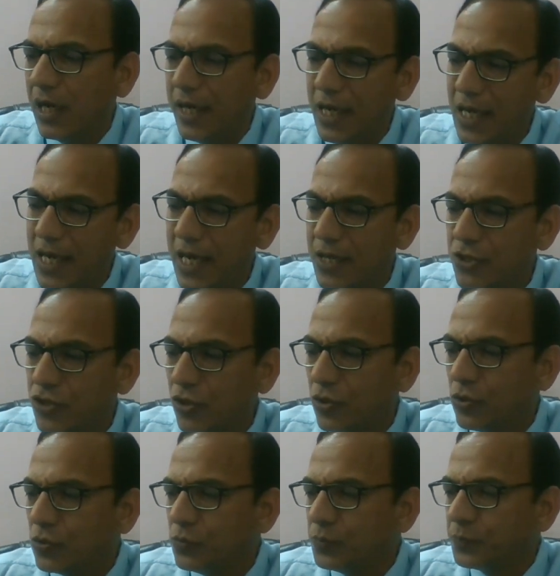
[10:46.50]
inlet
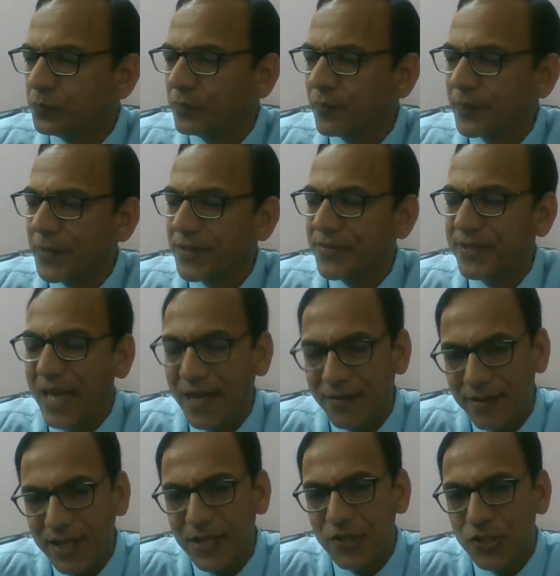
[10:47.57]
zone,
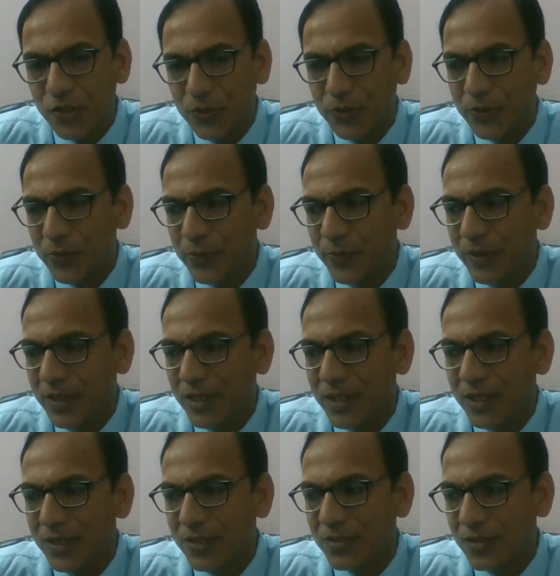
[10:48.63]
settling zone,
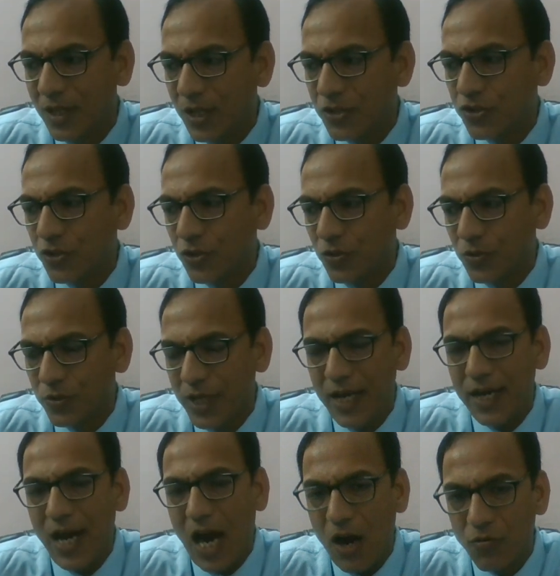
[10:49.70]
sludge zone,
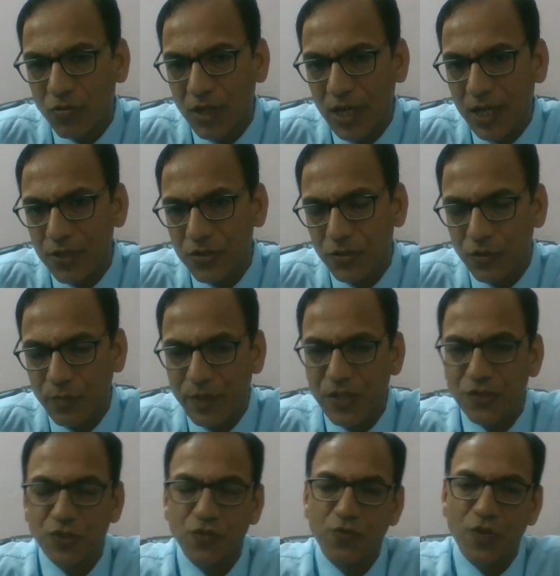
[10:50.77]
and outlet zone.
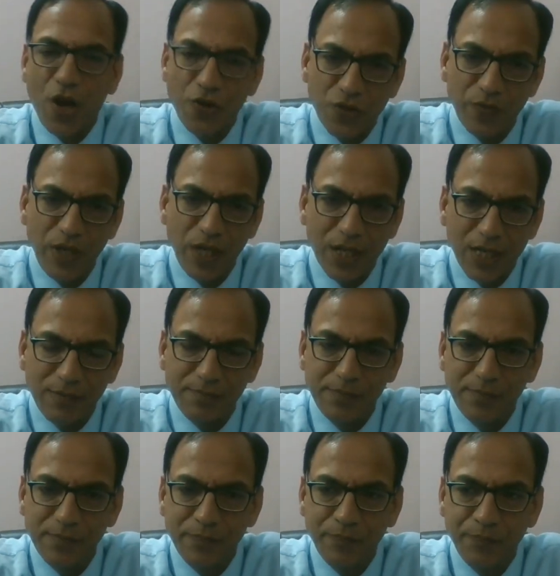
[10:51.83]
Means the water will
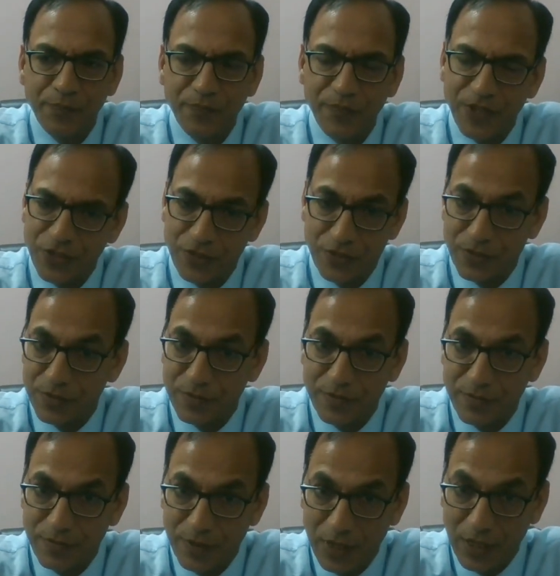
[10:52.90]
come, which is
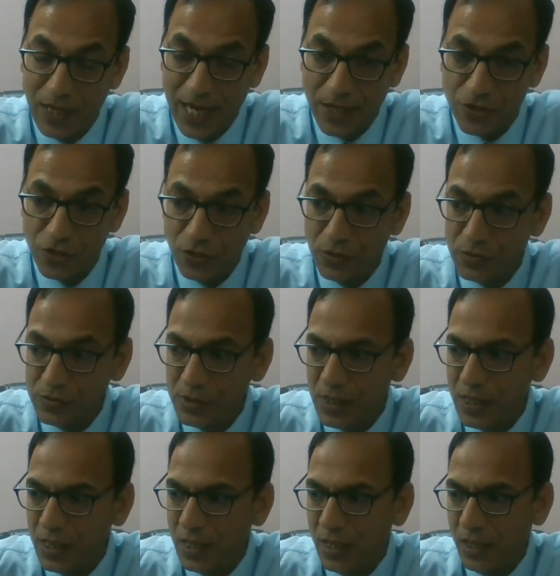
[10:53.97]
inlet zone.
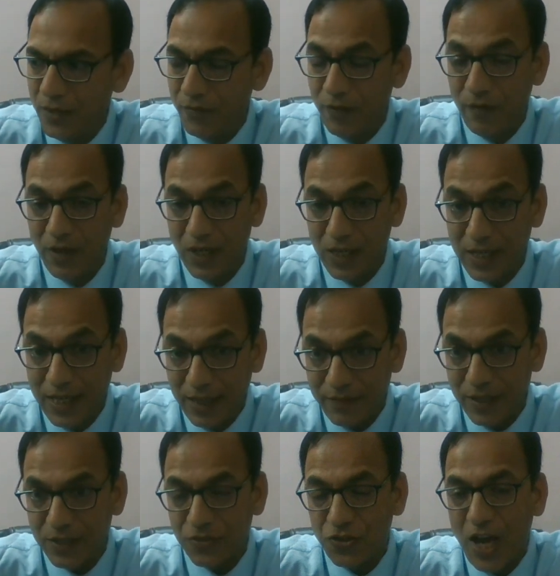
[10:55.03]
We will give
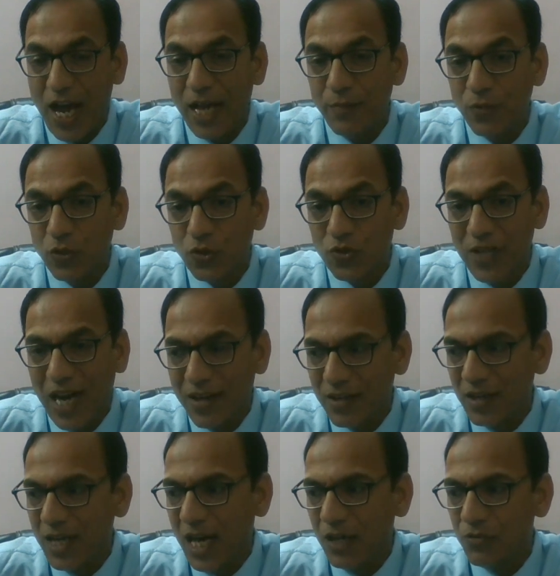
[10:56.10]
it time to
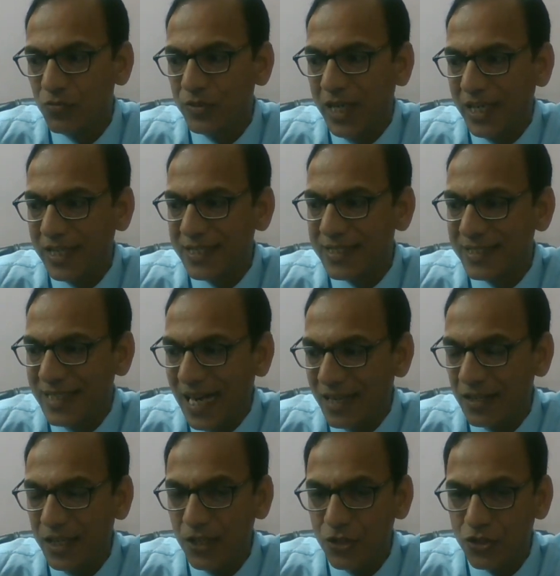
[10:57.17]
settle down, that is
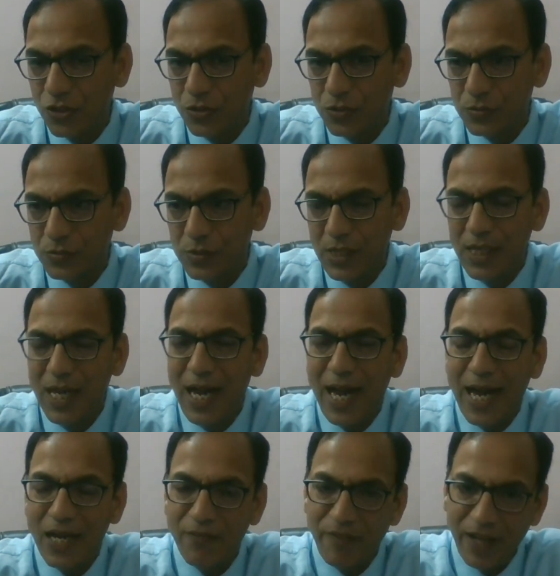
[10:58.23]
settling zone,
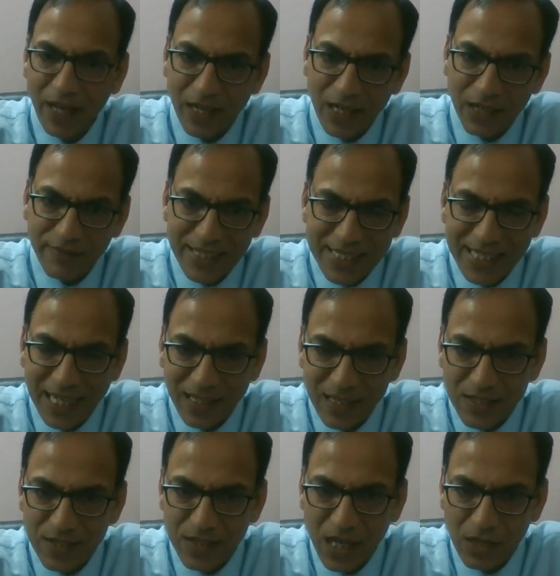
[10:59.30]
and where it will
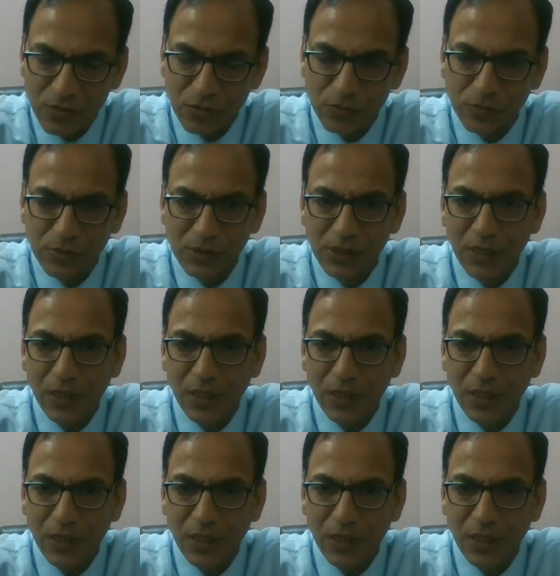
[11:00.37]
settles down